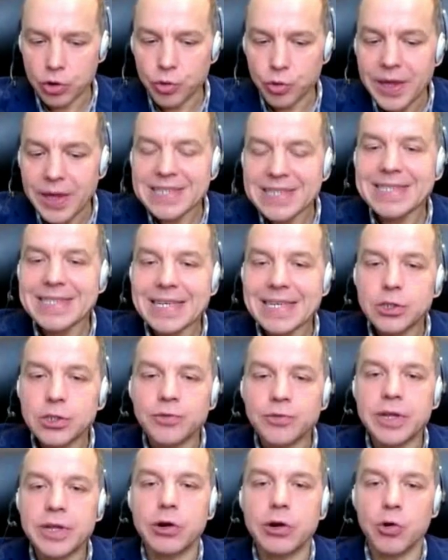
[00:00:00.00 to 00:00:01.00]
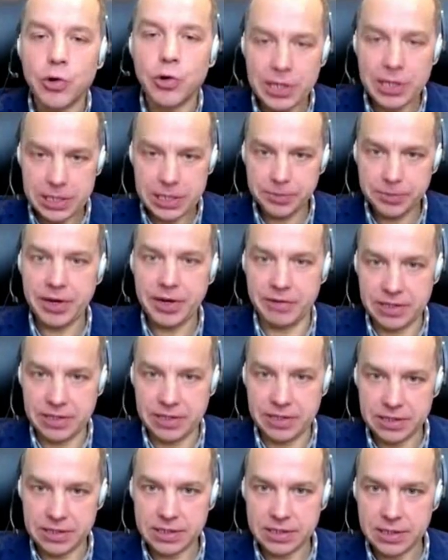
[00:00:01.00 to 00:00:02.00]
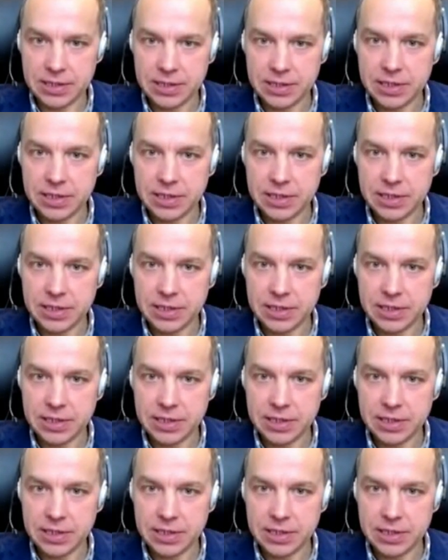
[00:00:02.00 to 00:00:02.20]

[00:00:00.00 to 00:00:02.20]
to make sense of their own experience,